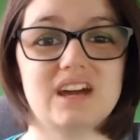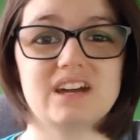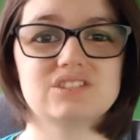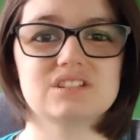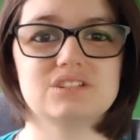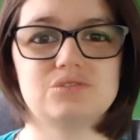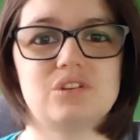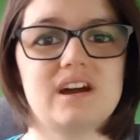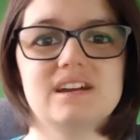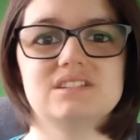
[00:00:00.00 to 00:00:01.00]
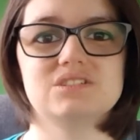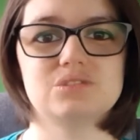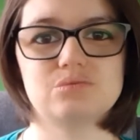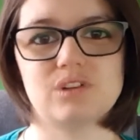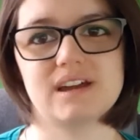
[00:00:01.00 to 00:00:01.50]
actually tried
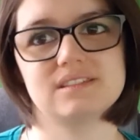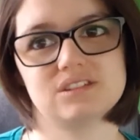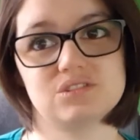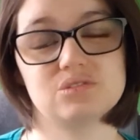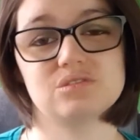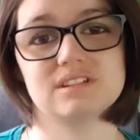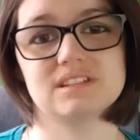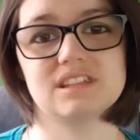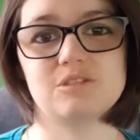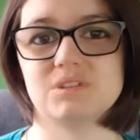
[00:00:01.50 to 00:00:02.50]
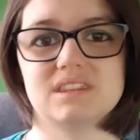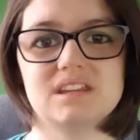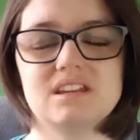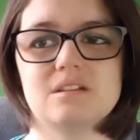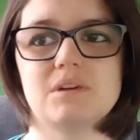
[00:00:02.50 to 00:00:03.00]
to write the story that they've been
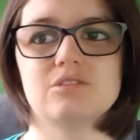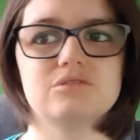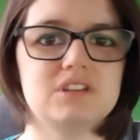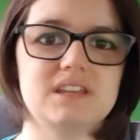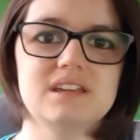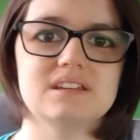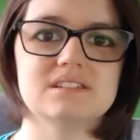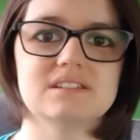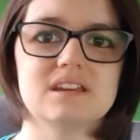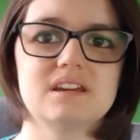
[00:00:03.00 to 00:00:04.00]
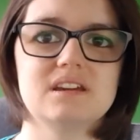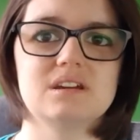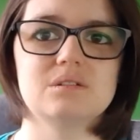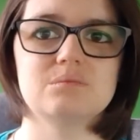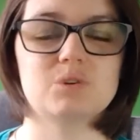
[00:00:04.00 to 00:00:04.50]
thinking about for years.
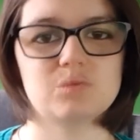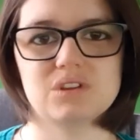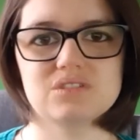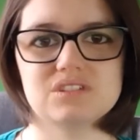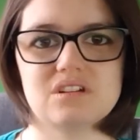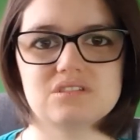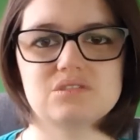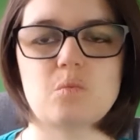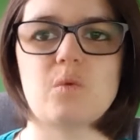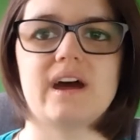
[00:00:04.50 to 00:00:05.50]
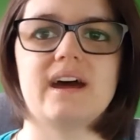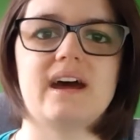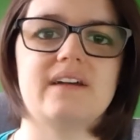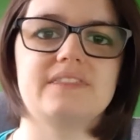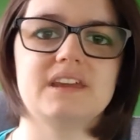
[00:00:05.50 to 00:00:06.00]
But we all start somewhere,
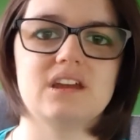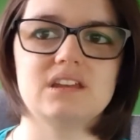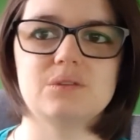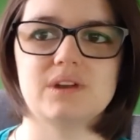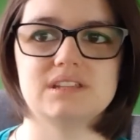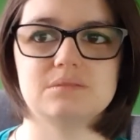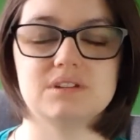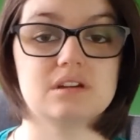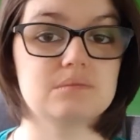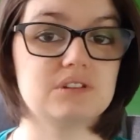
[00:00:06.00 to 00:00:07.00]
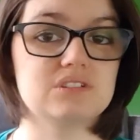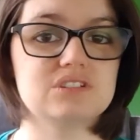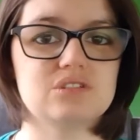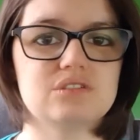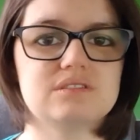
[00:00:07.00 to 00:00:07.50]
and the only way to become good
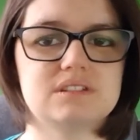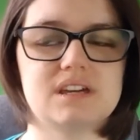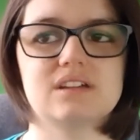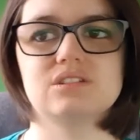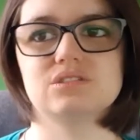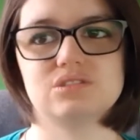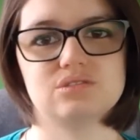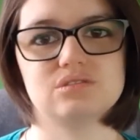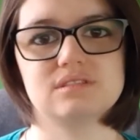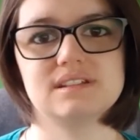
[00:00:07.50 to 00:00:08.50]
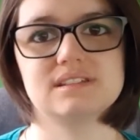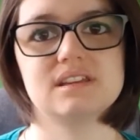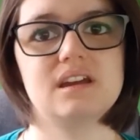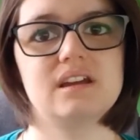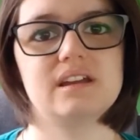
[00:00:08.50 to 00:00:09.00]
enough to tell your stories
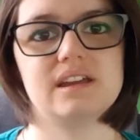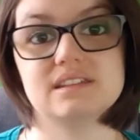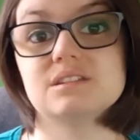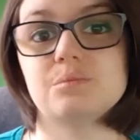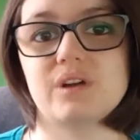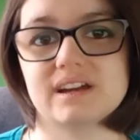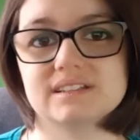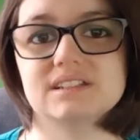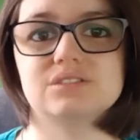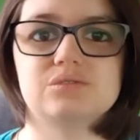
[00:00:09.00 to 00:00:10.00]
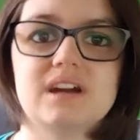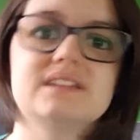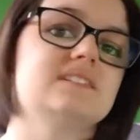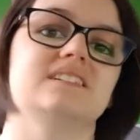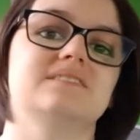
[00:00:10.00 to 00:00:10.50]
is to practice
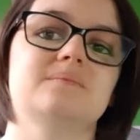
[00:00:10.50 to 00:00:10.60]
writing.